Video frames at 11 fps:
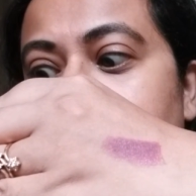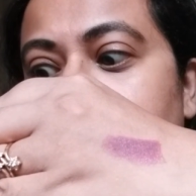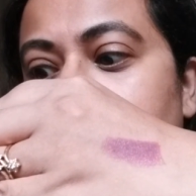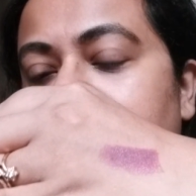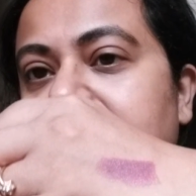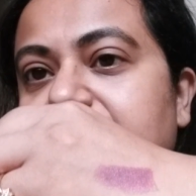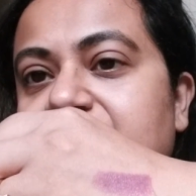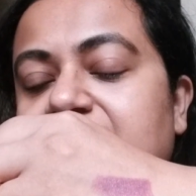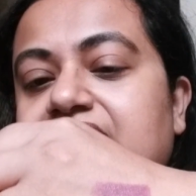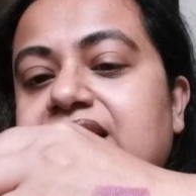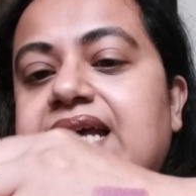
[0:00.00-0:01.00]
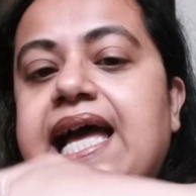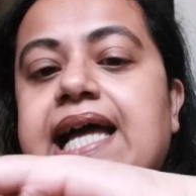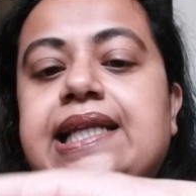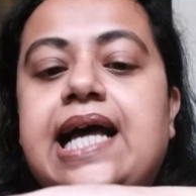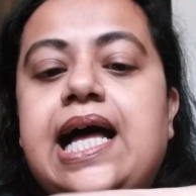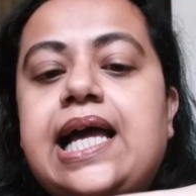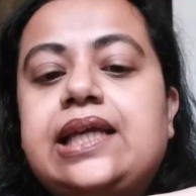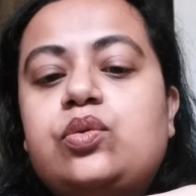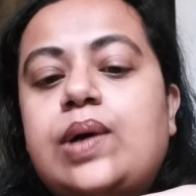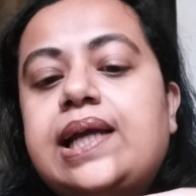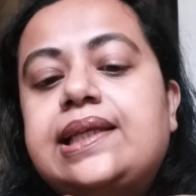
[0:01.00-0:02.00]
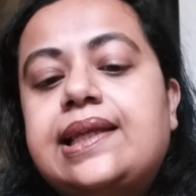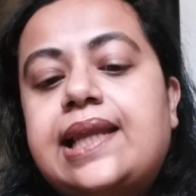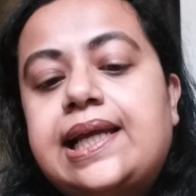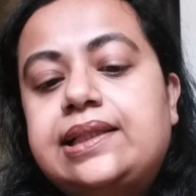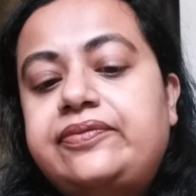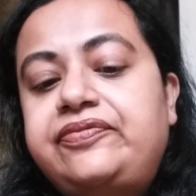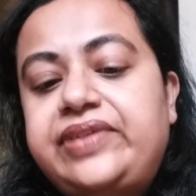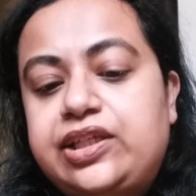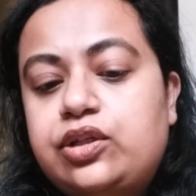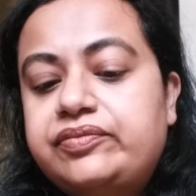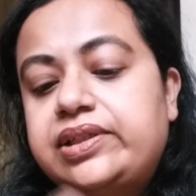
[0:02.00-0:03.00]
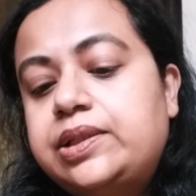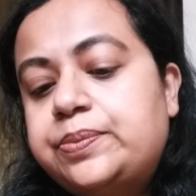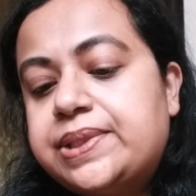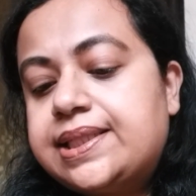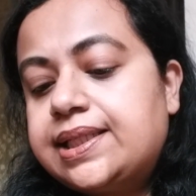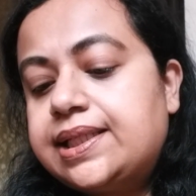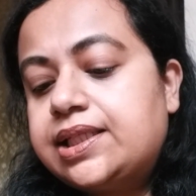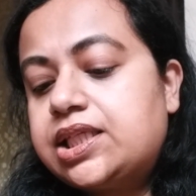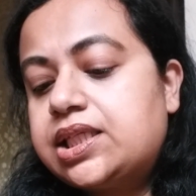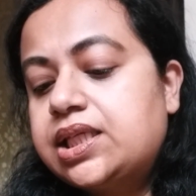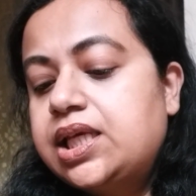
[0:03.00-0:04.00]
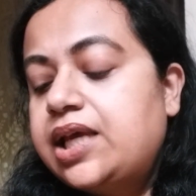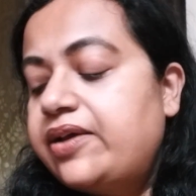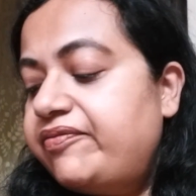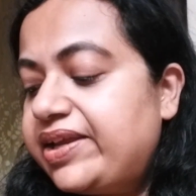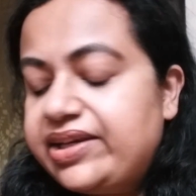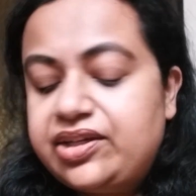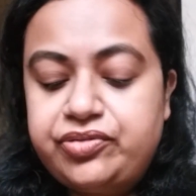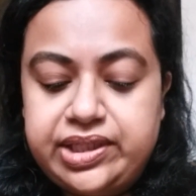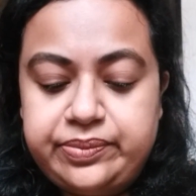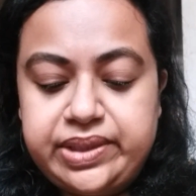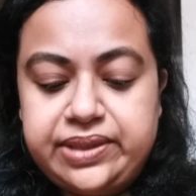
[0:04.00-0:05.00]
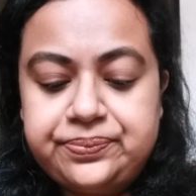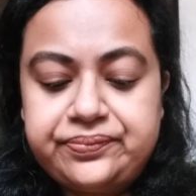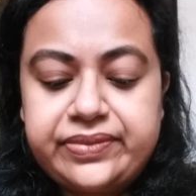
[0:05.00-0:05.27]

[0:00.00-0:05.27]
a beautiful shade, and I quite like the feel of the lipstick. It's very creamy.